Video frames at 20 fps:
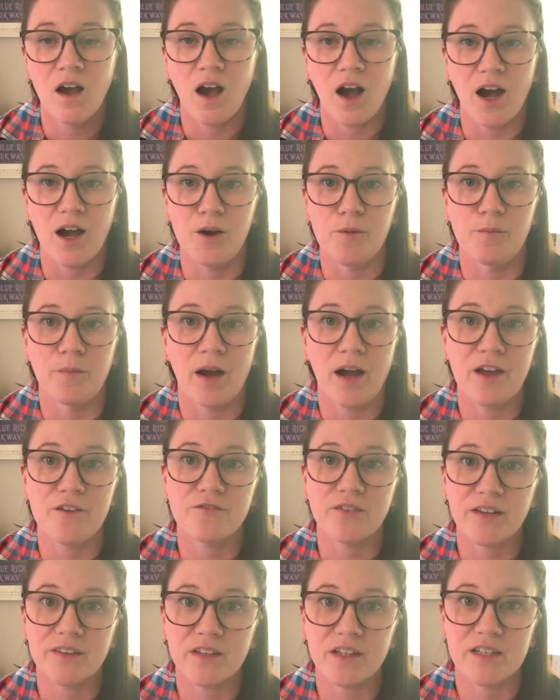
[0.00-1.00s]
I
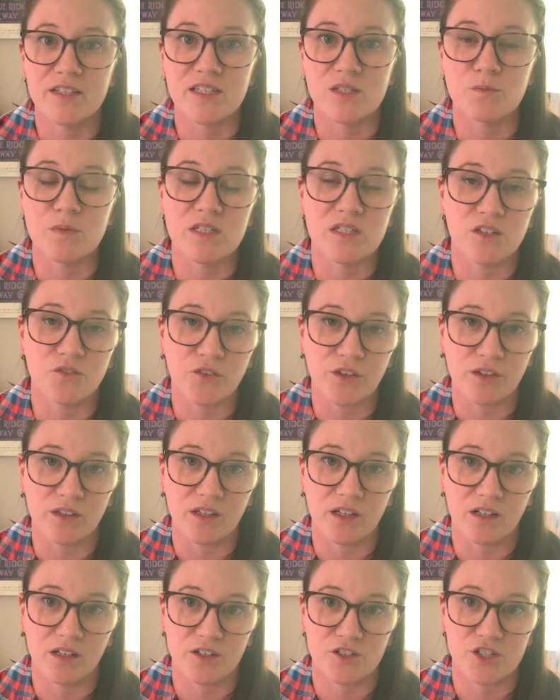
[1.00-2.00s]
find that
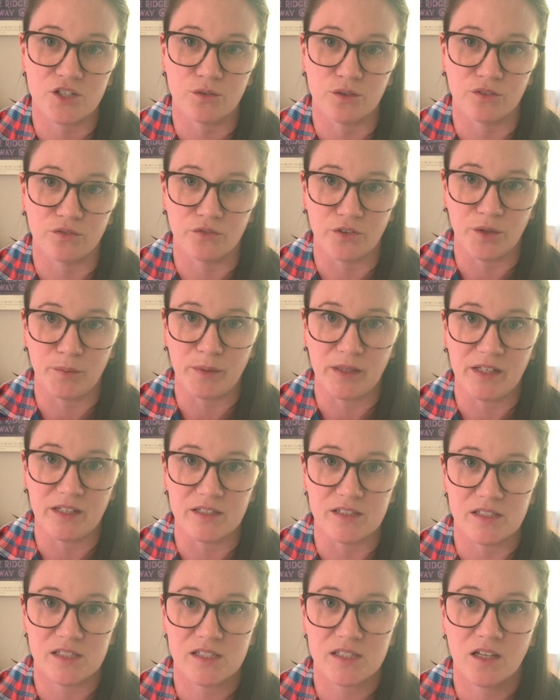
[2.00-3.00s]
specifically an issue with
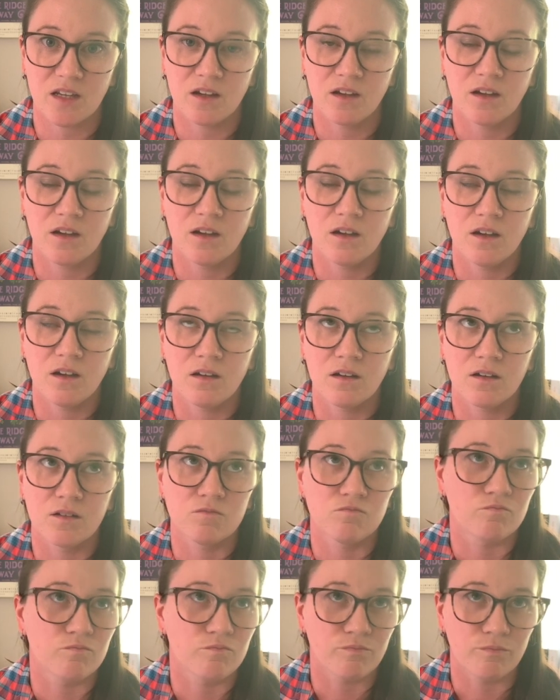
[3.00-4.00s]
freebies,
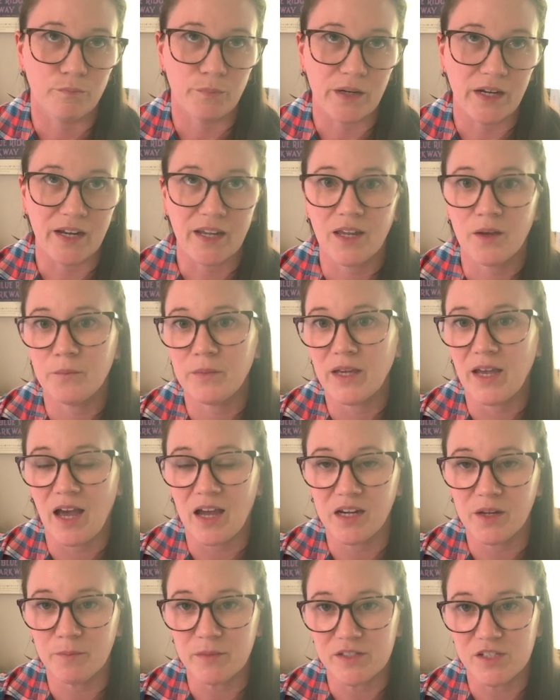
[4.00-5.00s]
but it can be
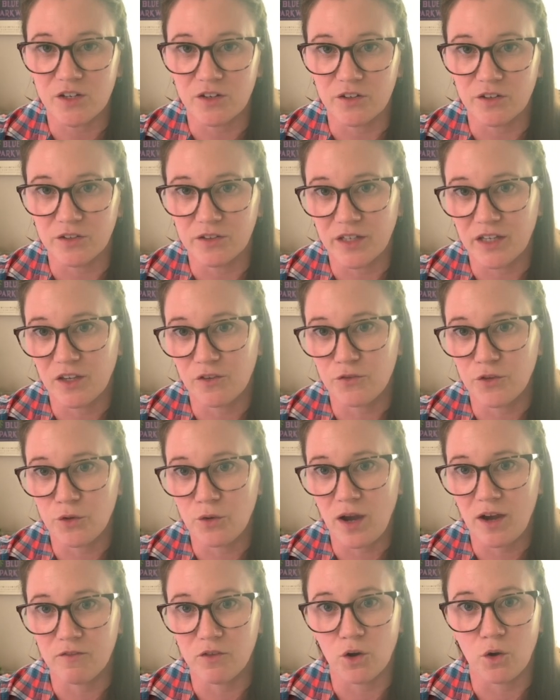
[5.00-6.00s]
any material. Like if you
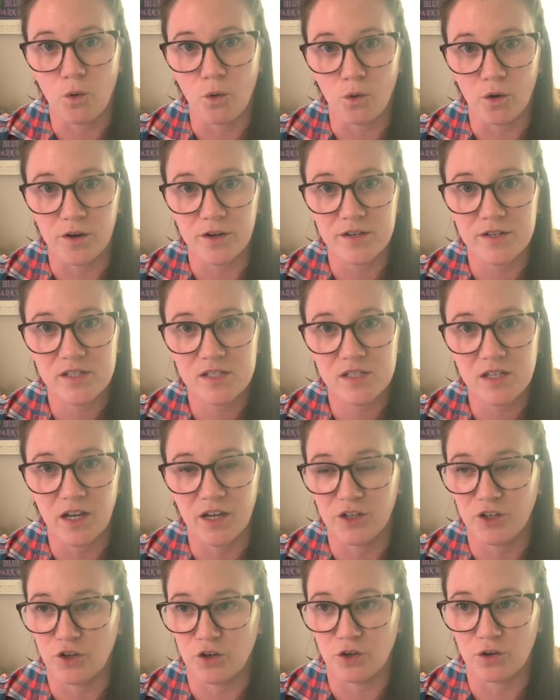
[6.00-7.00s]
have a course
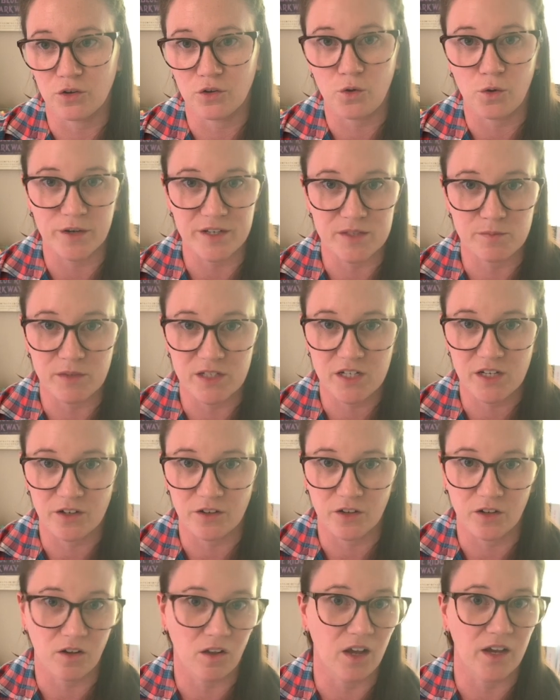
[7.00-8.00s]
and your course
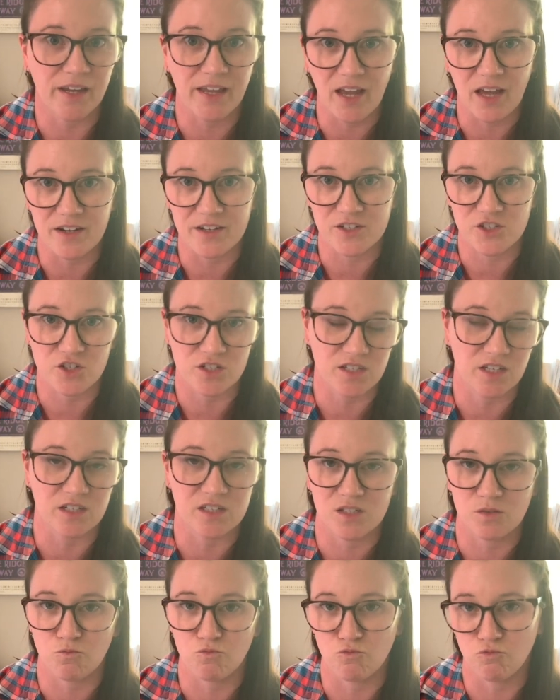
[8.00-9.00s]
material, again, is just like
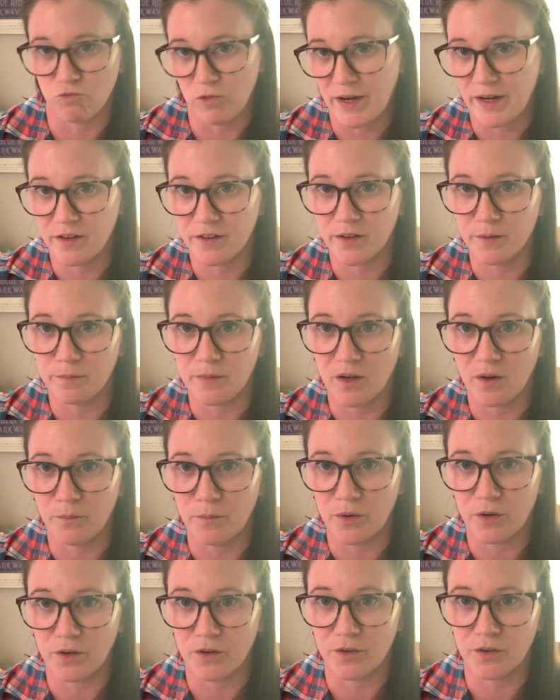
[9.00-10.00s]
some random
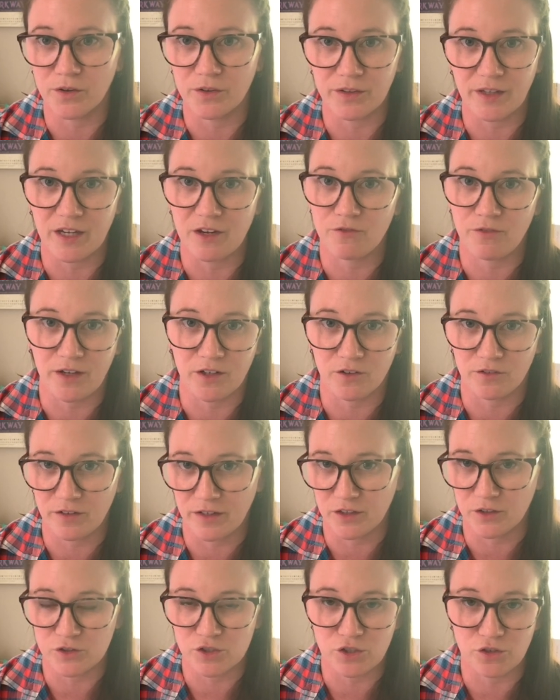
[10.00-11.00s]
number or like
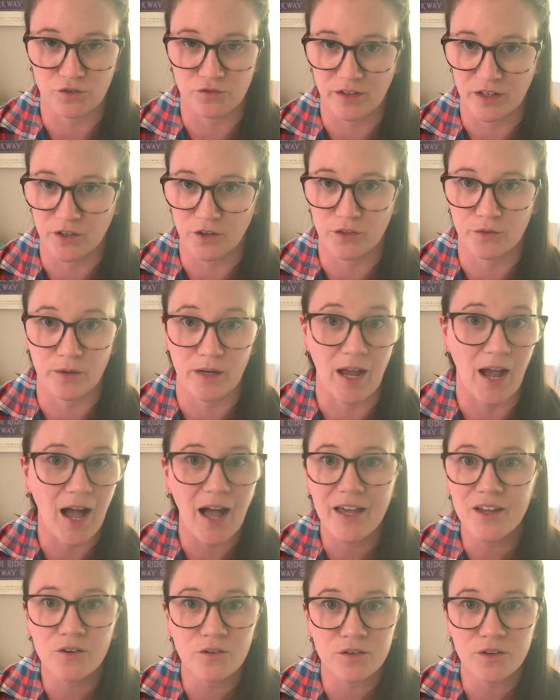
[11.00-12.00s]
Final 2, Final 3.
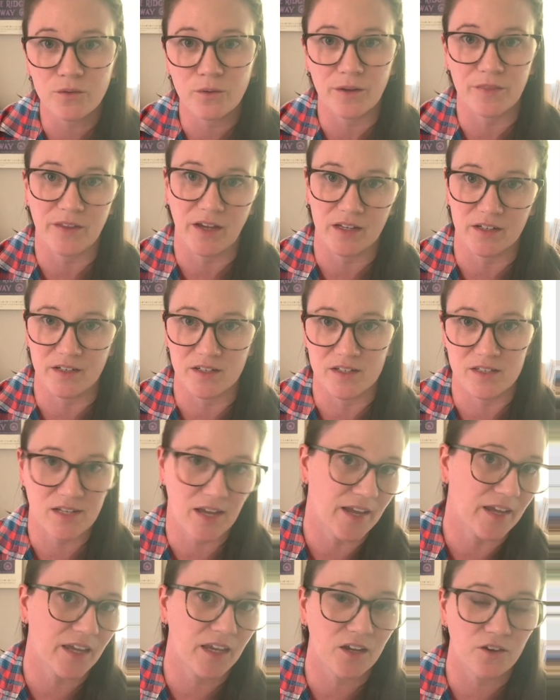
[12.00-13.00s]
I don't know what that is.
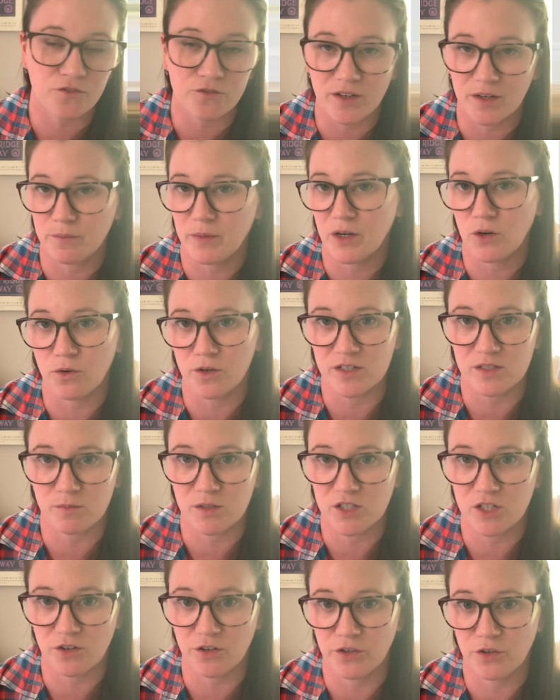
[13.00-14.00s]
I can't find my course
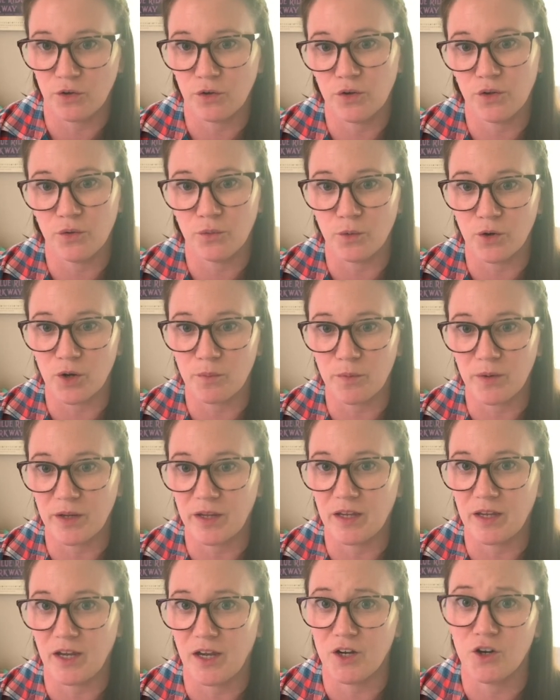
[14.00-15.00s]
material or the workbook
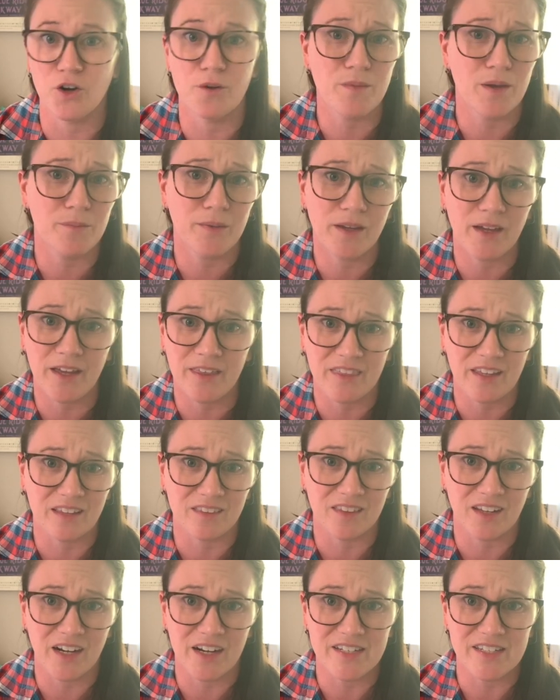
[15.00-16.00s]
again. Or maybe I think
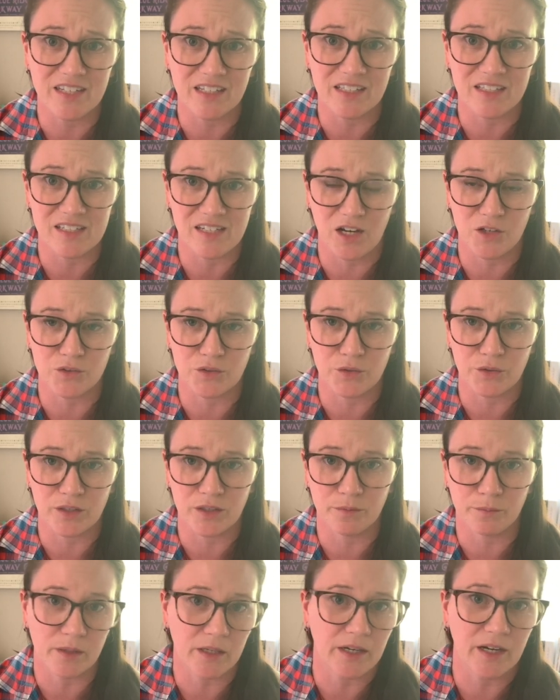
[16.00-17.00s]
that I didn't download
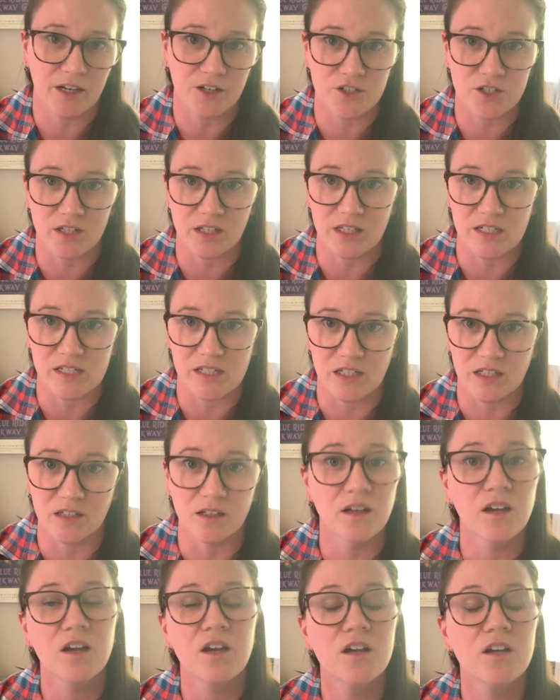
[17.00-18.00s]
it, but I actually
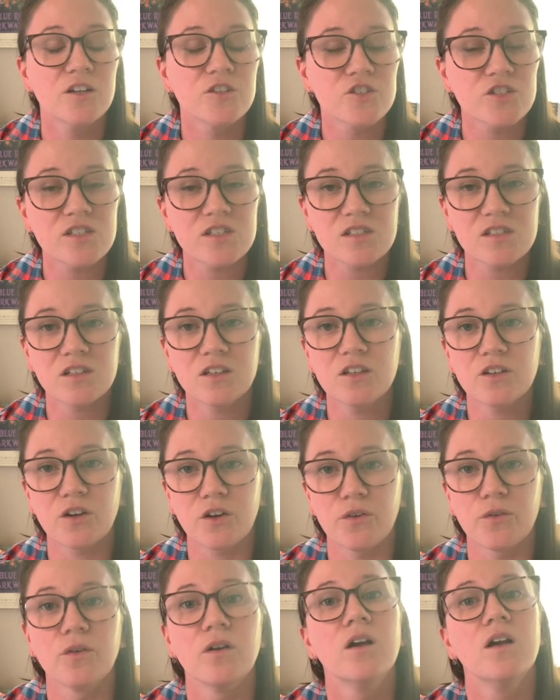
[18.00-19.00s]
did. Just,
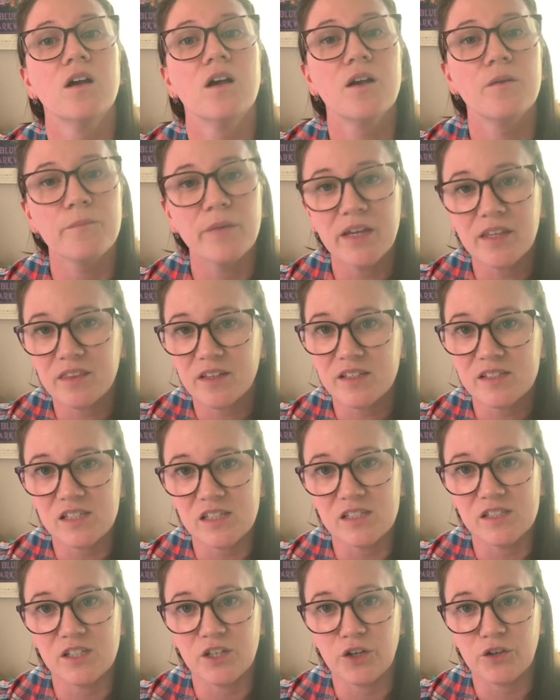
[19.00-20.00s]
make things
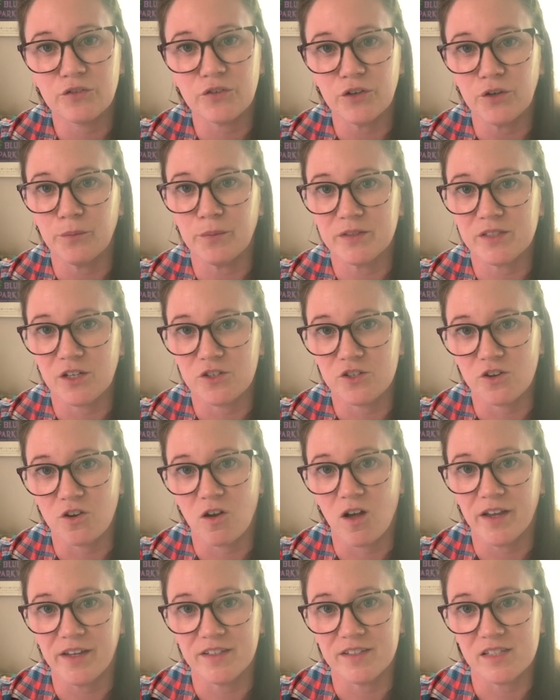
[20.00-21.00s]
easier for your potential
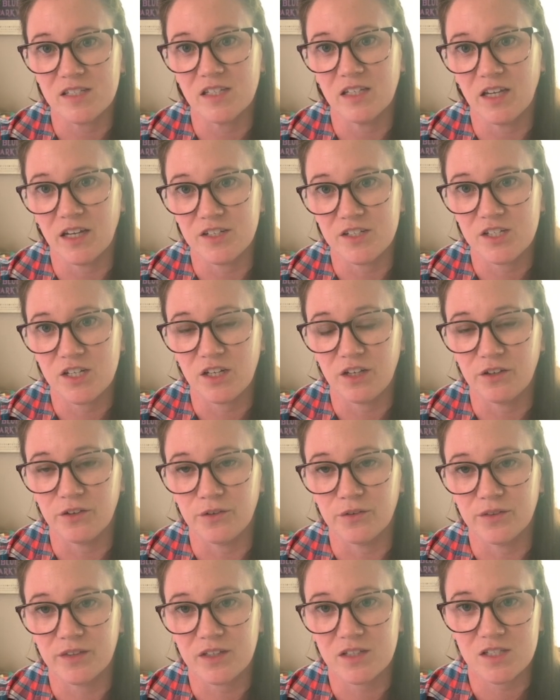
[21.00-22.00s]
clients to get to you.
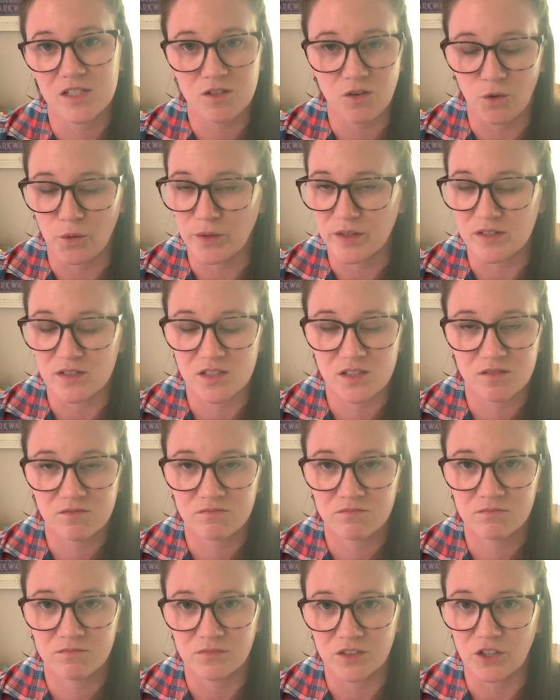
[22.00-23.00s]
That's always,
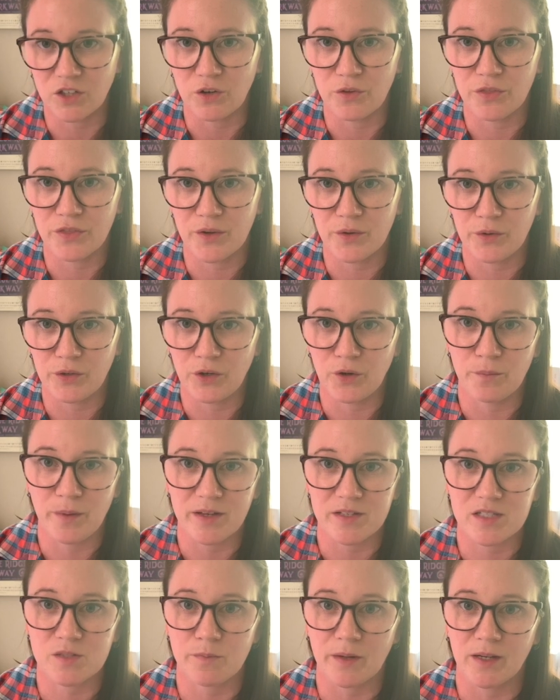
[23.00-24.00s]
your
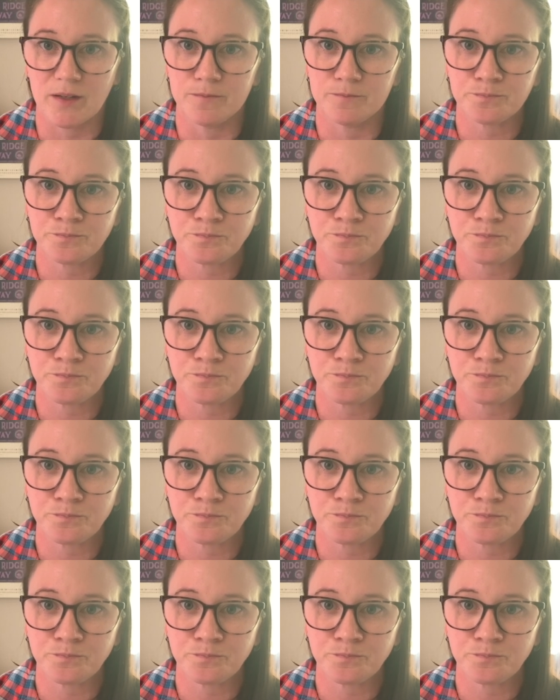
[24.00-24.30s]
best bet.